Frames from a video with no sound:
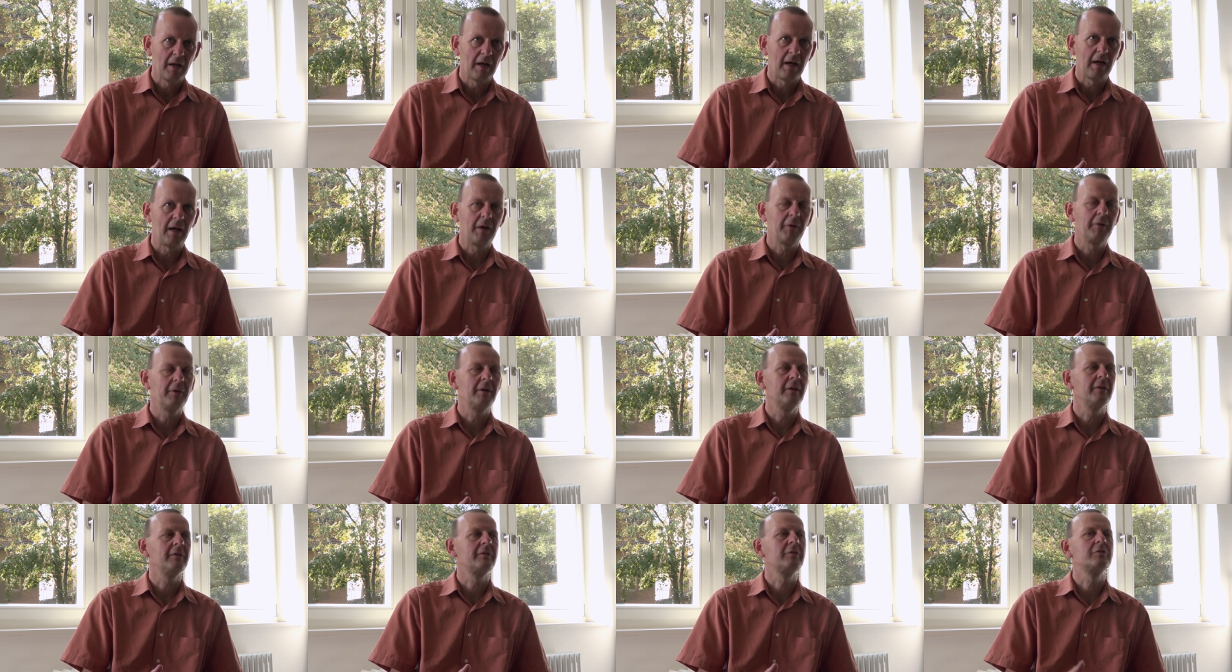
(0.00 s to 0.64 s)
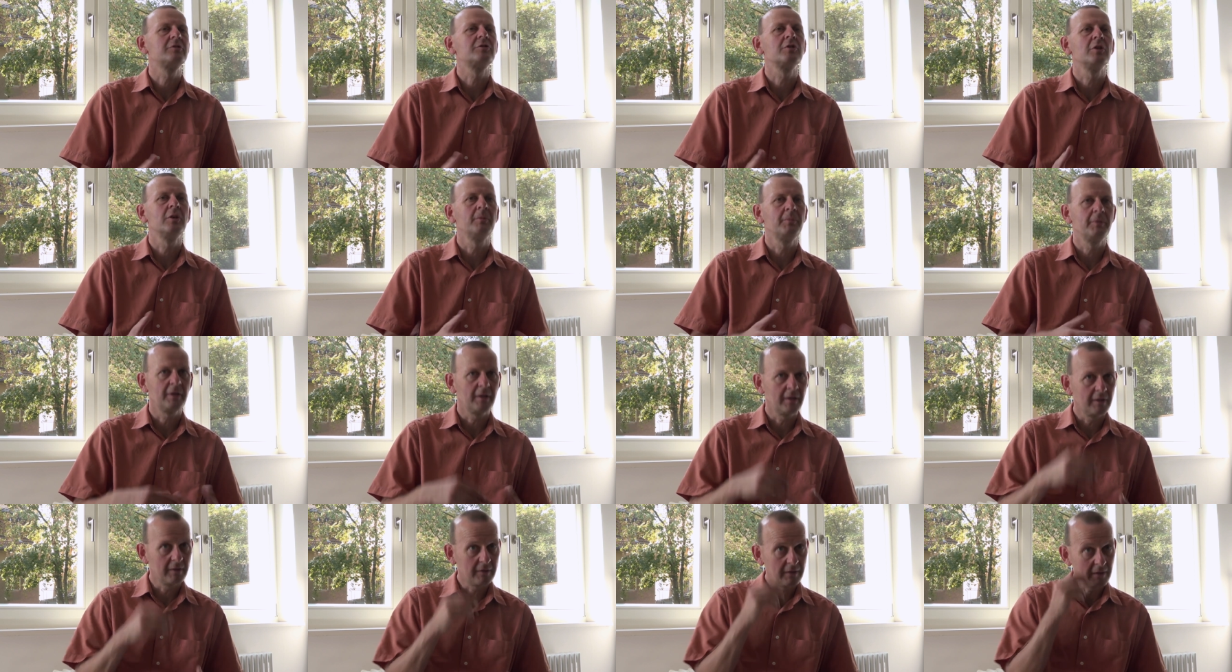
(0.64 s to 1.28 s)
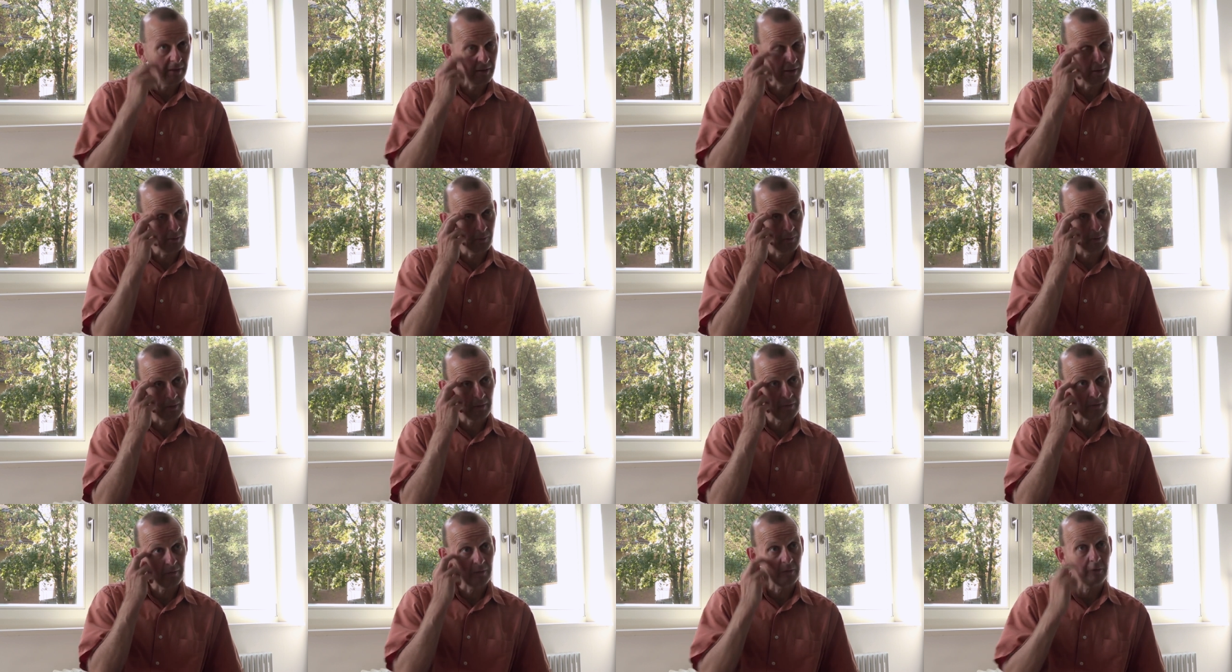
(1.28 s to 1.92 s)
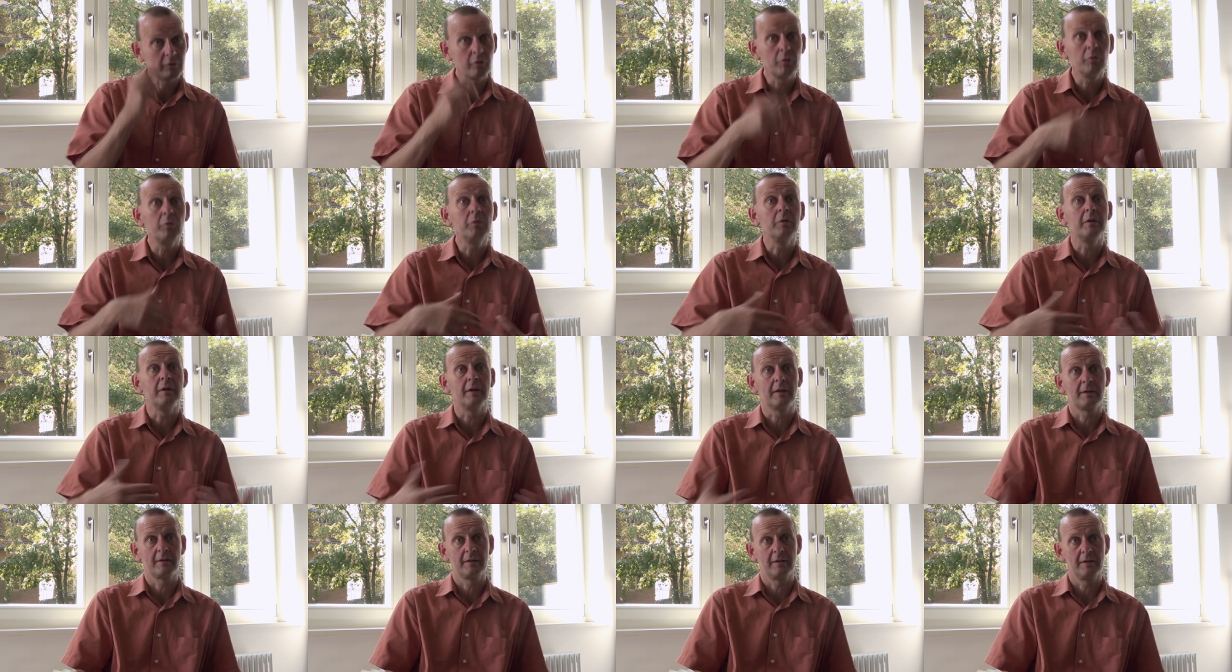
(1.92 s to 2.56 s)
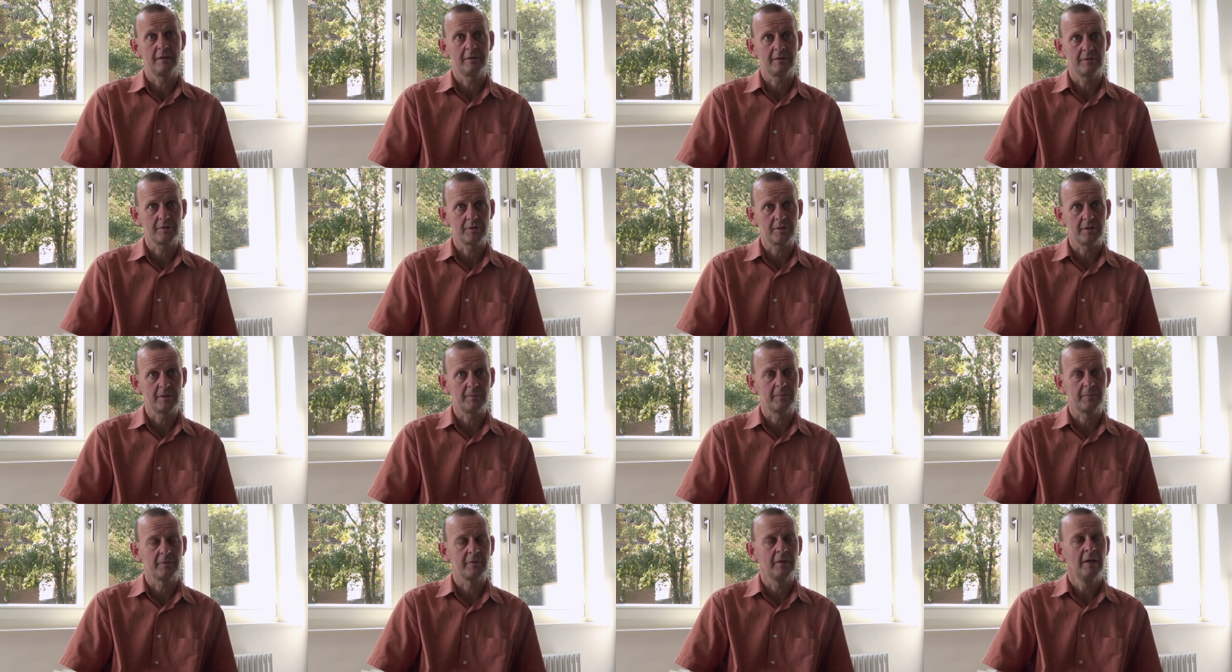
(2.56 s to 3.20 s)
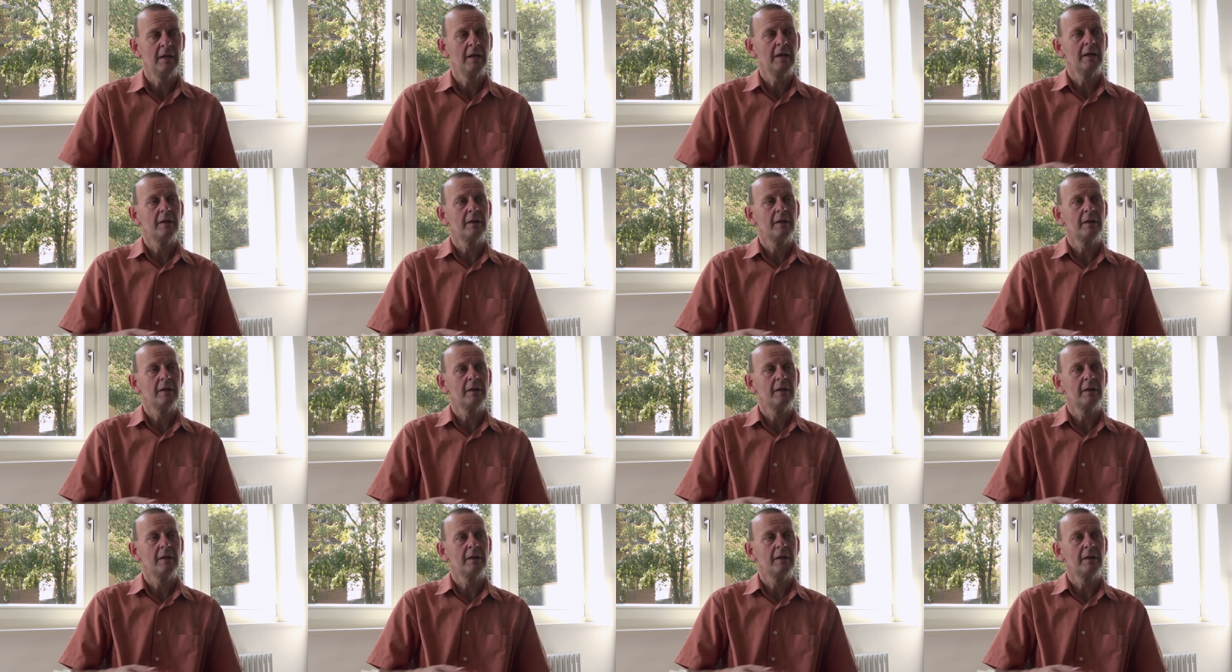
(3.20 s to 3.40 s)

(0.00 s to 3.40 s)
How is Germany dealing with two dictatorships?